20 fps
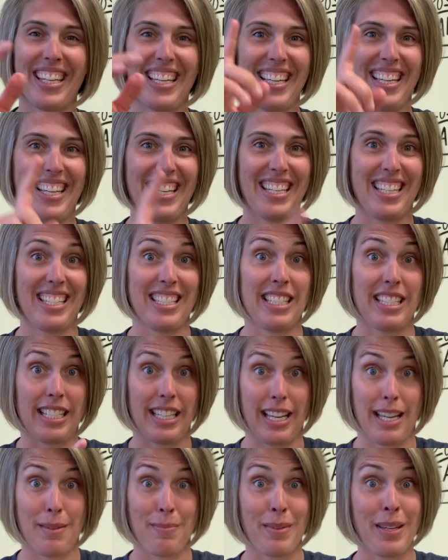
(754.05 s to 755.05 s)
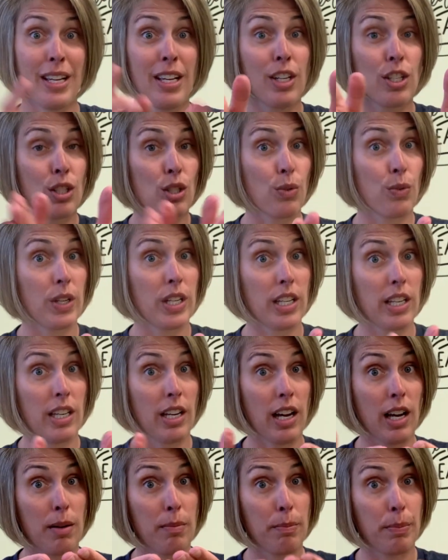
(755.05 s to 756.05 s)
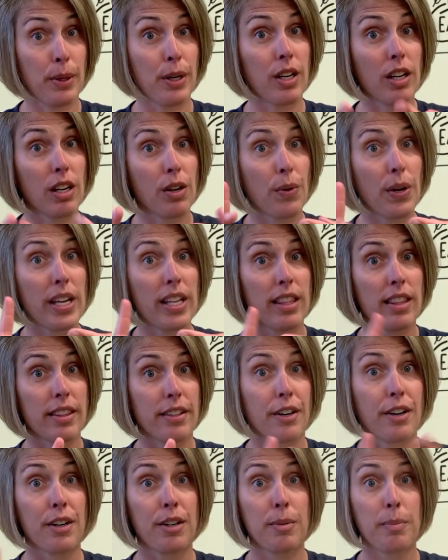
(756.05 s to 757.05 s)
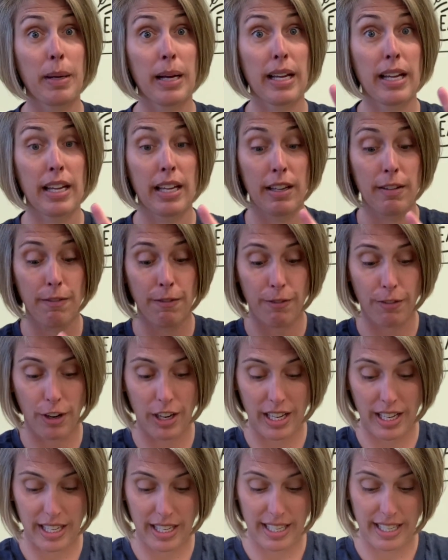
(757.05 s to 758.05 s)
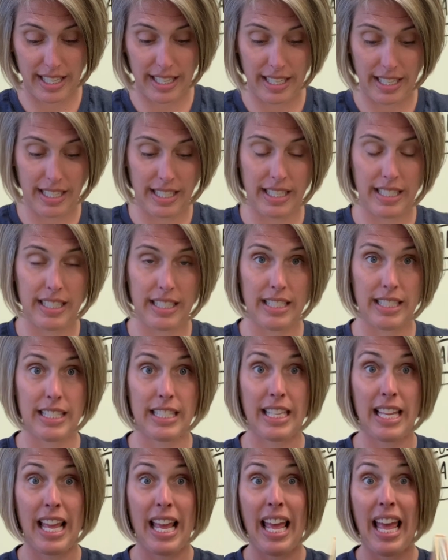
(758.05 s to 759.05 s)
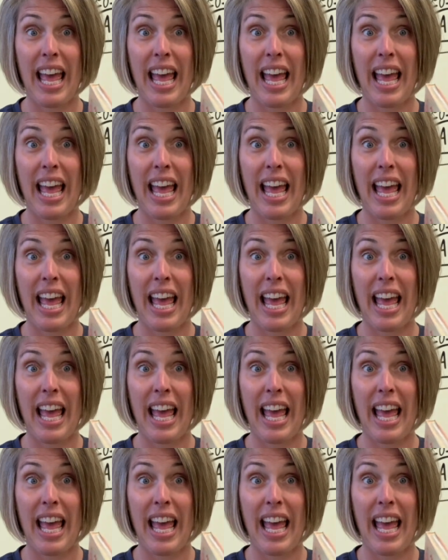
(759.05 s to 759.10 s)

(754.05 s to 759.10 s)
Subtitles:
It is time to read a book with all my friends.